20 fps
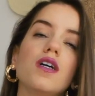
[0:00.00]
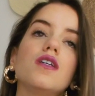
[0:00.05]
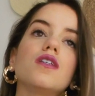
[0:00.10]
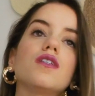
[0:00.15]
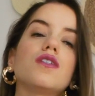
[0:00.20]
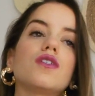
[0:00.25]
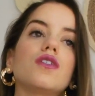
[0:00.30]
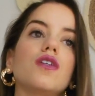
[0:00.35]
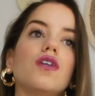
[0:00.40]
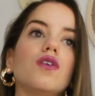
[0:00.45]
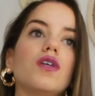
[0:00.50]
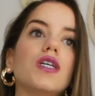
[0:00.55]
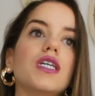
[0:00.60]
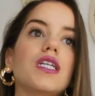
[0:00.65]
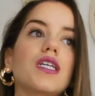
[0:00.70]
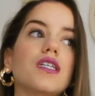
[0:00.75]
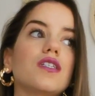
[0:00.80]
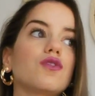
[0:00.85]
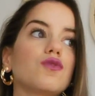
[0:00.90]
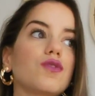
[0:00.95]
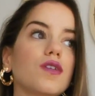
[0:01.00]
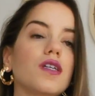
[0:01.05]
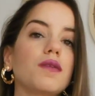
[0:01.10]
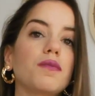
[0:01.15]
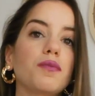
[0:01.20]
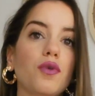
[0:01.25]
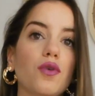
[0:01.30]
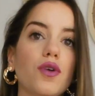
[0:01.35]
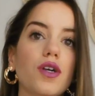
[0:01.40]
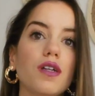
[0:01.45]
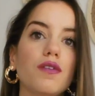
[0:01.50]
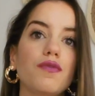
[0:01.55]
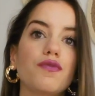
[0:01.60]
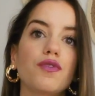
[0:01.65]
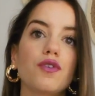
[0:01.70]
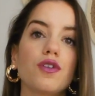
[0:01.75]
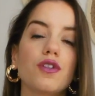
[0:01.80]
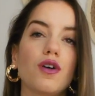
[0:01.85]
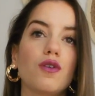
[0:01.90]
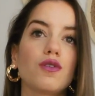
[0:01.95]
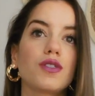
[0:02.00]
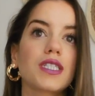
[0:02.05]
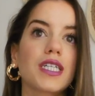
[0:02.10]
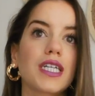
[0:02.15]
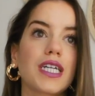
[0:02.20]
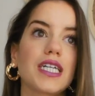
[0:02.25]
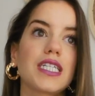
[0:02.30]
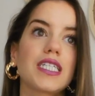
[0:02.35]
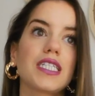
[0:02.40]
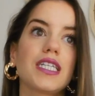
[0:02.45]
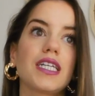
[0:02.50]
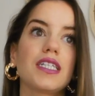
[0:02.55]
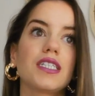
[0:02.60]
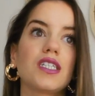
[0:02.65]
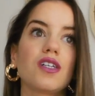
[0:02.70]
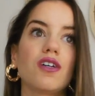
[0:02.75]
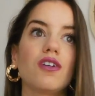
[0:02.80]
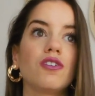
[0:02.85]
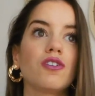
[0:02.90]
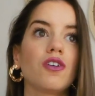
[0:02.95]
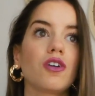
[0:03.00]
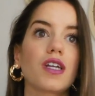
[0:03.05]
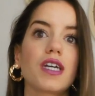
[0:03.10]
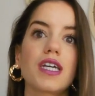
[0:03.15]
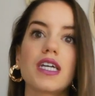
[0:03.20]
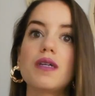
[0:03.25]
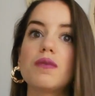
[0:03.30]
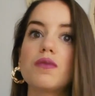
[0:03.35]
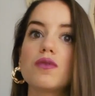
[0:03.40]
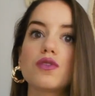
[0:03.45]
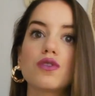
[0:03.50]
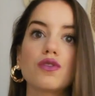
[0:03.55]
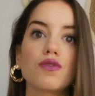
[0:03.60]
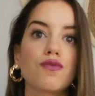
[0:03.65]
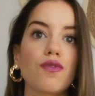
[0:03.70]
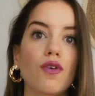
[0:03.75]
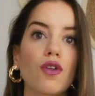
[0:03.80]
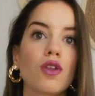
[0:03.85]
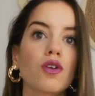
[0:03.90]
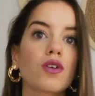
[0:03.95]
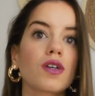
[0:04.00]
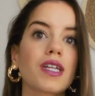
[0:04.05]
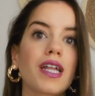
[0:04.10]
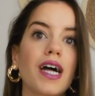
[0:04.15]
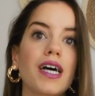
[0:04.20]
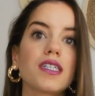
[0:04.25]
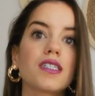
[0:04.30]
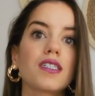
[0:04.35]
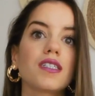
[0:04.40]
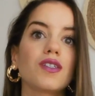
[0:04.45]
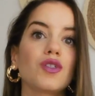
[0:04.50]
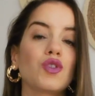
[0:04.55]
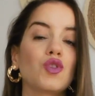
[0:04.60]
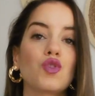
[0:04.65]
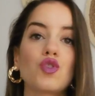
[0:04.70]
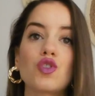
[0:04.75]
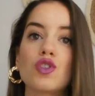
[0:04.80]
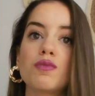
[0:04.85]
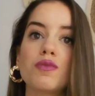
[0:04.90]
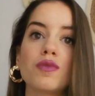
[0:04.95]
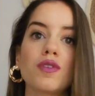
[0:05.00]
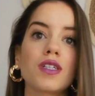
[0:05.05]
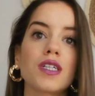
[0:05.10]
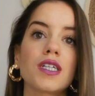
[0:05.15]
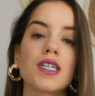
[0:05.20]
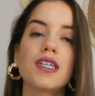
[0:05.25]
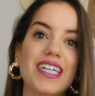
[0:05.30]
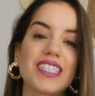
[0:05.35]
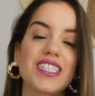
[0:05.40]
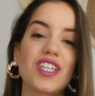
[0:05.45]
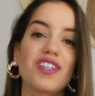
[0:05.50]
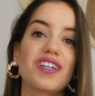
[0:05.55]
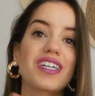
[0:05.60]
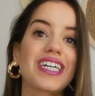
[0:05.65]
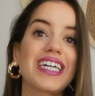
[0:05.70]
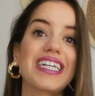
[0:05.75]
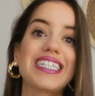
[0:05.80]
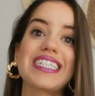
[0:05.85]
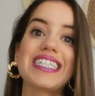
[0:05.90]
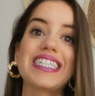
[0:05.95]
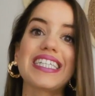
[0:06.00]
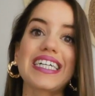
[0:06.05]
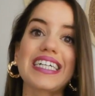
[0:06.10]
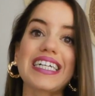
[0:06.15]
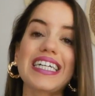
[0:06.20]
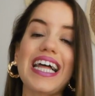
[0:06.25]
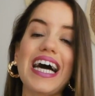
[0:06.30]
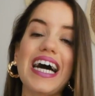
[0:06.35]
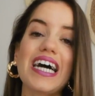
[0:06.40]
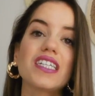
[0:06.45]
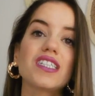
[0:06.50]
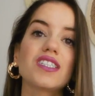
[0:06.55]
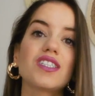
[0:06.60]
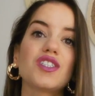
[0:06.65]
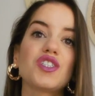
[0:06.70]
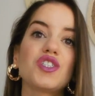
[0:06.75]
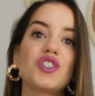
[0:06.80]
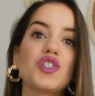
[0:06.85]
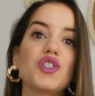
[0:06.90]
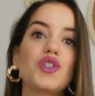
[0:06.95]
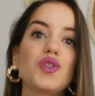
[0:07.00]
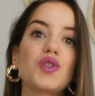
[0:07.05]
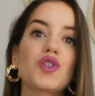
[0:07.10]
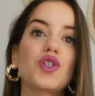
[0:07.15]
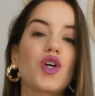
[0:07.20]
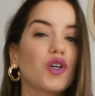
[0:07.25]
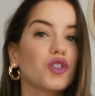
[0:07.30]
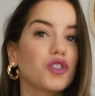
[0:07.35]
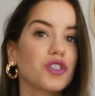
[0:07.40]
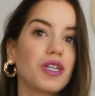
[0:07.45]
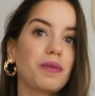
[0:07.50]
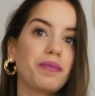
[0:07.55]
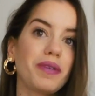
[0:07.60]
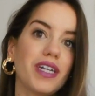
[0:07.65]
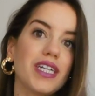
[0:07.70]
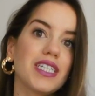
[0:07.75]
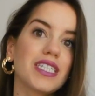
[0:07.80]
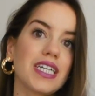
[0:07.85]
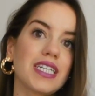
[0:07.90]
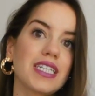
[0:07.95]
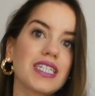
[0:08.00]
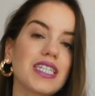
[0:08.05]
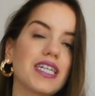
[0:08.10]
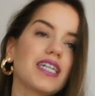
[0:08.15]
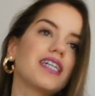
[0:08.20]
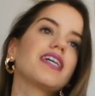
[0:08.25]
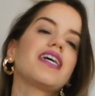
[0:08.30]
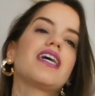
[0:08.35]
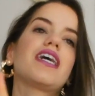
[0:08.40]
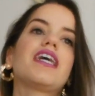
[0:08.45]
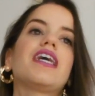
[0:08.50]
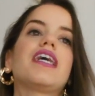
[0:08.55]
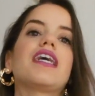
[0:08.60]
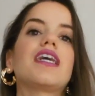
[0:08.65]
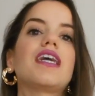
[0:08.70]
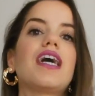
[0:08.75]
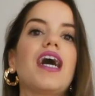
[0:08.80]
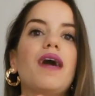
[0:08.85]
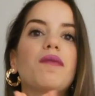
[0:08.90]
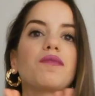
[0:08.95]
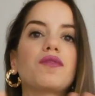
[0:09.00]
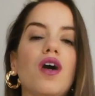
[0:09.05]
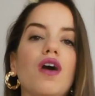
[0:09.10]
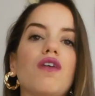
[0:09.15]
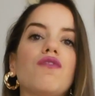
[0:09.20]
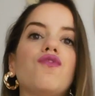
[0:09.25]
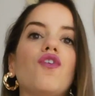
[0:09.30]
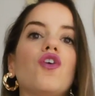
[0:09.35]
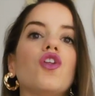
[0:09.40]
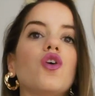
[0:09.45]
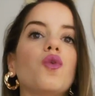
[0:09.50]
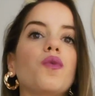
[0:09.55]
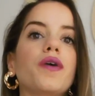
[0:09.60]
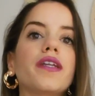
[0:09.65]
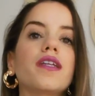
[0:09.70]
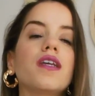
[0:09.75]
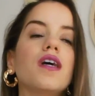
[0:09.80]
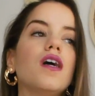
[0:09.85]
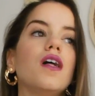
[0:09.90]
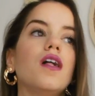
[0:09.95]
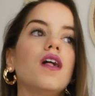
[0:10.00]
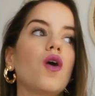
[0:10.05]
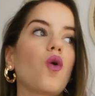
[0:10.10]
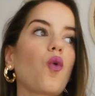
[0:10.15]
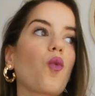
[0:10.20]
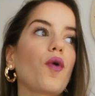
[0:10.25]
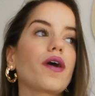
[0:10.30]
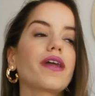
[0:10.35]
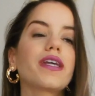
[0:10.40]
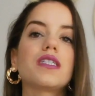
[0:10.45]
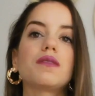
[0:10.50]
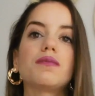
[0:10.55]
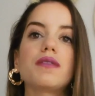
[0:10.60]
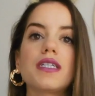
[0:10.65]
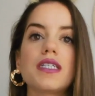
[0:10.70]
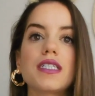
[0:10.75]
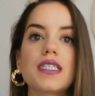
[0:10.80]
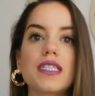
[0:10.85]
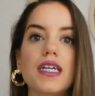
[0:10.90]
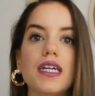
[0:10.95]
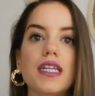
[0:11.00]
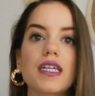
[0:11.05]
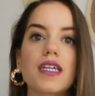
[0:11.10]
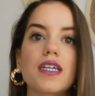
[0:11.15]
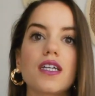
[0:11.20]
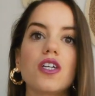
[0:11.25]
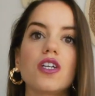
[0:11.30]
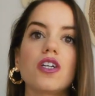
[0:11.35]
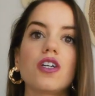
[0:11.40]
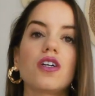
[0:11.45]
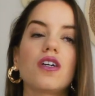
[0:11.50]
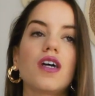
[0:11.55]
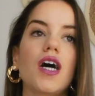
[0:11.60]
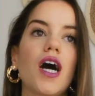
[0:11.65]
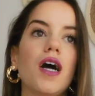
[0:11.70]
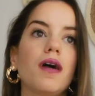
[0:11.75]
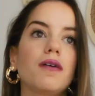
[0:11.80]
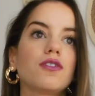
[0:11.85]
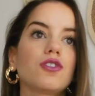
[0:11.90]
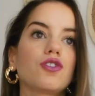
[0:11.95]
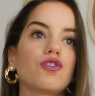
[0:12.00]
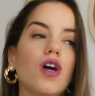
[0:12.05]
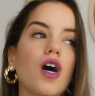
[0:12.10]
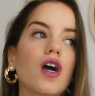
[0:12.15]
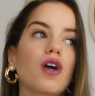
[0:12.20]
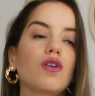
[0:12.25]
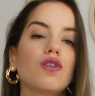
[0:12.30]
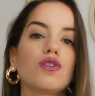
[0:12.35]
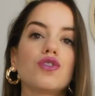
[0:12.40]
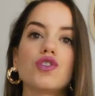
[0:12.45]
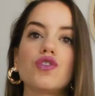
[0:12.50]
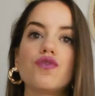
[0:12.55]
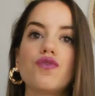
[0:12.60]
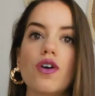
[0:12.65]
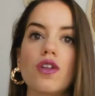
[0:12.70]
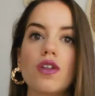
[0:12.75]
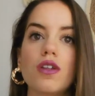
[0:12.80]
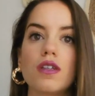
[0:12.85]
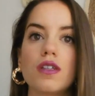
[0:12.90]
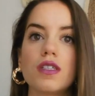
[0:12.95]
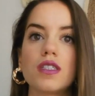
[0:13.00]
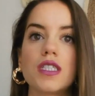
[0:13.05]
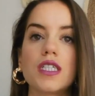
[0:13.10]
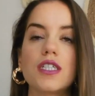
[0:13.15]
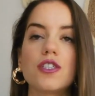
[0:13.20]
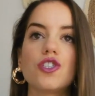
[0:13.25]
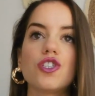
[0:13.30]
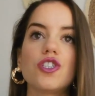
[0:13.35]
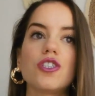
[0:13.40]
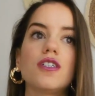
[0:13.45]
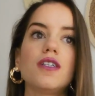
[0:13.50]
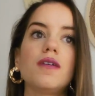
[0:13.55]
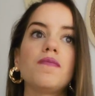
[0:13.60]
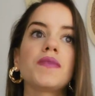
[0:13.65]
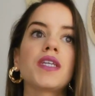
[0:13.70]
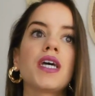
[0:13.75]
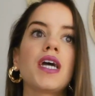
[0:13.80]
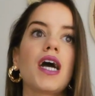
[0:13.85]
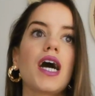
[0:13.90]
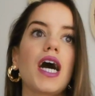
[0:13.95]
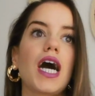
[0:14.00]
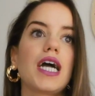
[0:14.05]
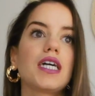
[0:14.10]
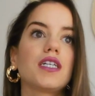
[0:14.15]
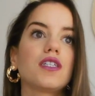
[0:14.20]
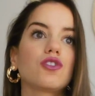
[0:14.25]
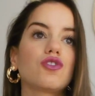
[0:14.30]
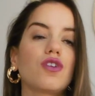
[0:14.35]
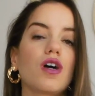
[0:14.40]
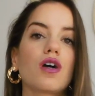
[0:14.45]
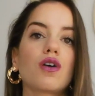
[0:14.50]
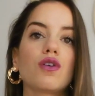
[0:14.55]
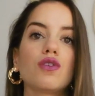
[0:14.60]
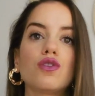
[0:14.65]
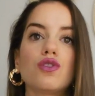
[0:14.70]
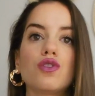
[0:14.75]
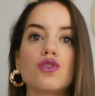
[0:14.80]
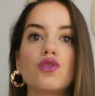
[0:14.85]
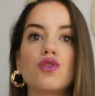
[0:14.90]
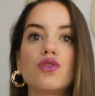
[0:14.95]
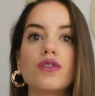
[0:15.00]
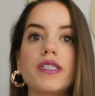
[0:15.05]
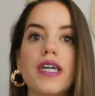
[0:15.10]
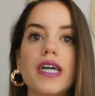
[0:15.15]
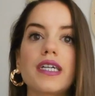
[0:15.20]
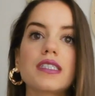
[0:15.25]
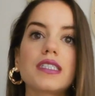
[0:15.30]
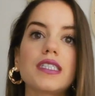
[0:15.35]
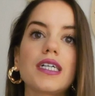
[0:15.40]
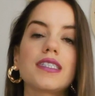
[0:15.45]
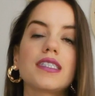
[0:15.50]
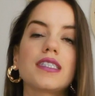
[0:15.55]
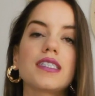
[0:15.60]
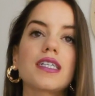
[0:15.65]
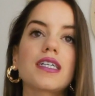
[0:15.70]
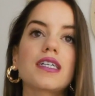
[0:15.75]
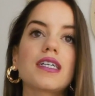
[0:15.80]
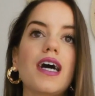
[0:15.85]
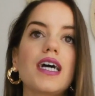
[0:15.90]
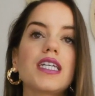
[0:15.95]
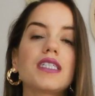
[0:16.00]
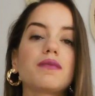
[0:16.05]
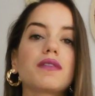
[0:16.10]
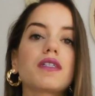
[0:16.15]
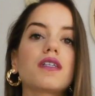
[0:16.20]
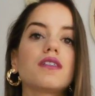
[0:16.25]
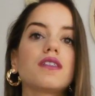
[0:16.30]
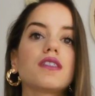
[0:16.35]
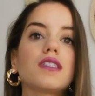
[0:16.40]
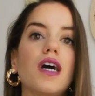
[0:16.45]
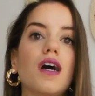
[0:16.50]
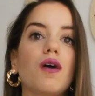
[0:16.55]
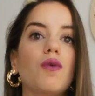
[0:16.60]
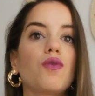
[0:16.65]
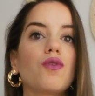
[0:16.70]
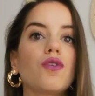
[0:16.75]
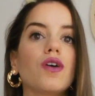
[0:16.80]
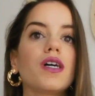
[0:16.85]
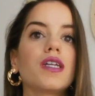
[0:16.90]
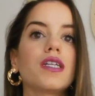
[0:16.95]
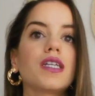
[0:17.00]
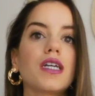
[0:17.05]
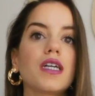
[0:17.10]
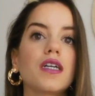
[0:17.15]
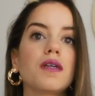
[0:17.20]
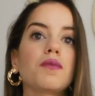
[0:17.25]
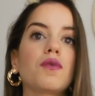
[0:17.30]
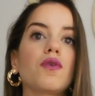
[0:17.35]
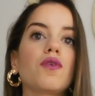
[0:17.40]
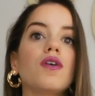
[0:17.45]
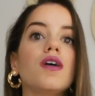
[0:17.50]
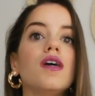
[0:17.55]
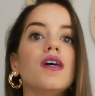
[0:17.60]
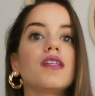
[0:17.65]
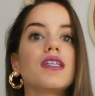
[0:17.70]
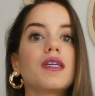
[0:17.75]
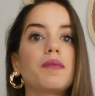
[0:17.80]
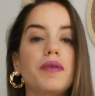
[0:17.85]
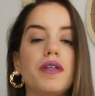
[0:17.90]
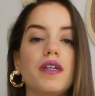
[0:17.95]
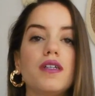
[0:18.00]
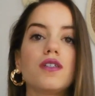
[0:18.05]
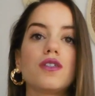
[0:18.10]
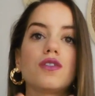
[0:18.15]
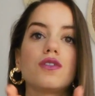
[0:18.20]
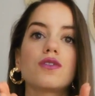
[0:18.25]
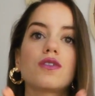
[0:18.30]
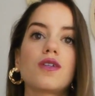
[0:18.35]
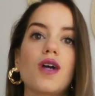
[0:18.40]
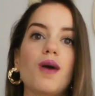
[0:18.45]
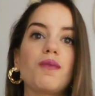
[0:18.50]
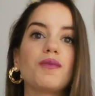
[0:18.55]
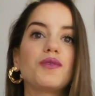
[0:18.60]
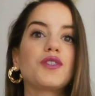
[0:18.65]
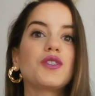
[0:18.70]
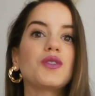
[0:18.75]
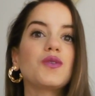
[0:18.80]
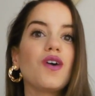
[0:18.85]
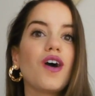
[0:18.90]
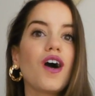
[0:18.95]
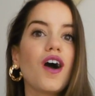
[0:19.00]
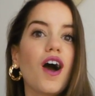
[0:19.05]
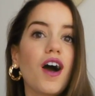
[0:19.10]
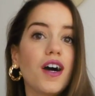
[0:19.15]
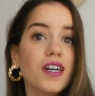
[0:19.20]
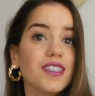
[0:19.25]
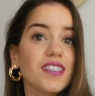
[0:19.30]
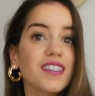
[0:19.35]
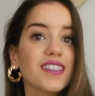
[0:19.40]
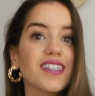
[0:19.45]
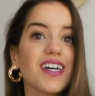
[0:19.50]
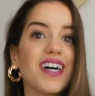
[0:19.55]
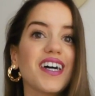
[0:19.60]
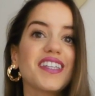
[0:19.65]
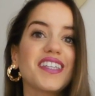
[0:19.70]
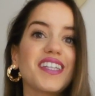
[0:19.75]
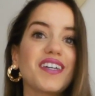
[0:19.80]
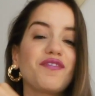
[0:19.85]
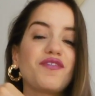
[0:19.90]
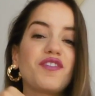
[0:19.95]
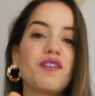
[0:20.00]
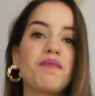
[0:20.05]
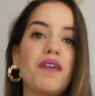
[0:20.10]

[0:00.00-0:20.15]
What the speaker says: So it is really important for those kids that they are not able to follow class normally, see the kids in the class, to go to their parents and say, hey, I'm not following what is being said here, I struggle to follow the teacher, I struggle to do the exercises in class, because that will enable the parents to come to us and then from